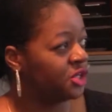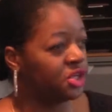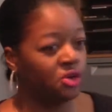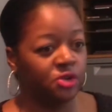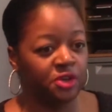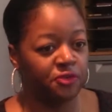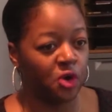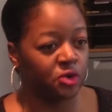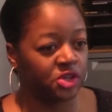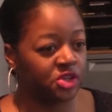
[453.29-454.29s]
She only
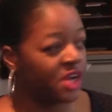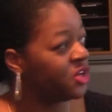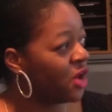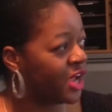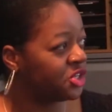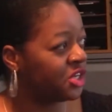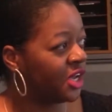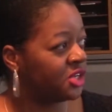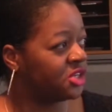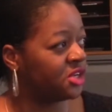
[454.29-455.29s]
focused on your
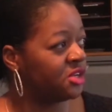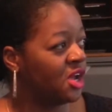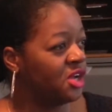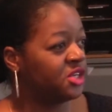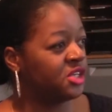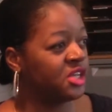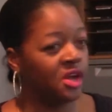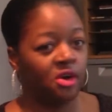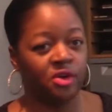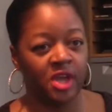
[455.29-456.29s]
education. She
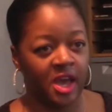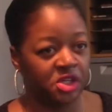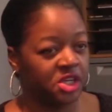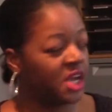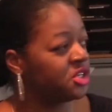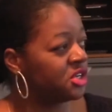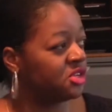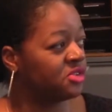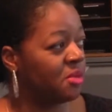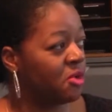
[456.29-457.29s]
said, "Oh, your education
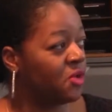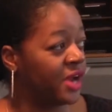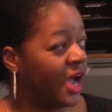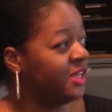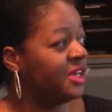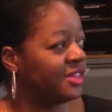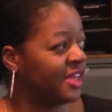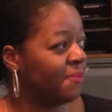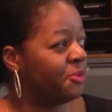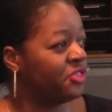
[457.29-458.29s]
is number one." I get
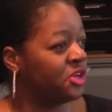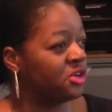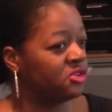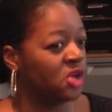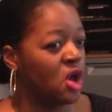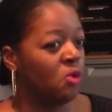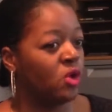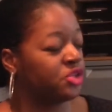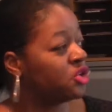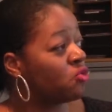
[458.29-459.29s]
that, but
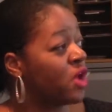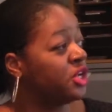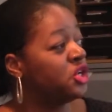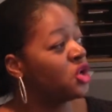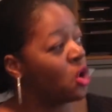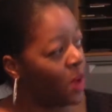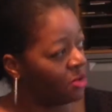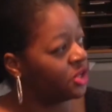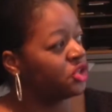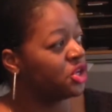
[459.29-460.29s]
once you're ready to go
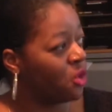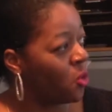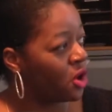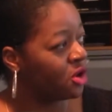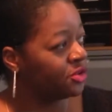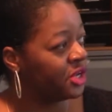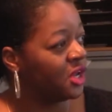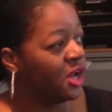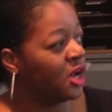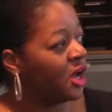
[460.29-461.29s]
out into the world,
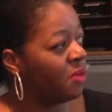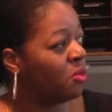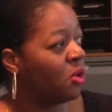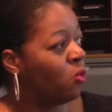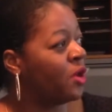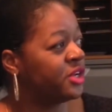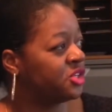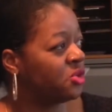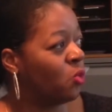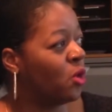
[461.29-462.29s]

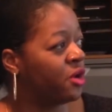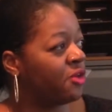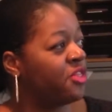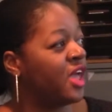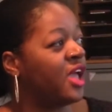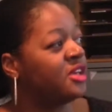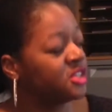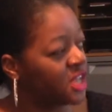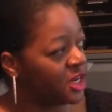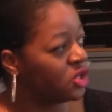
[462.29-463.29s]
what are they
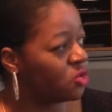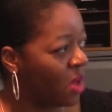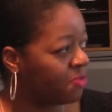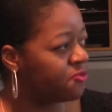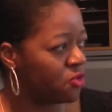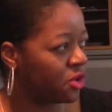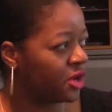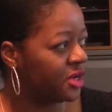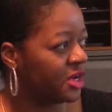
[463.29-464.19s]
setting you up for?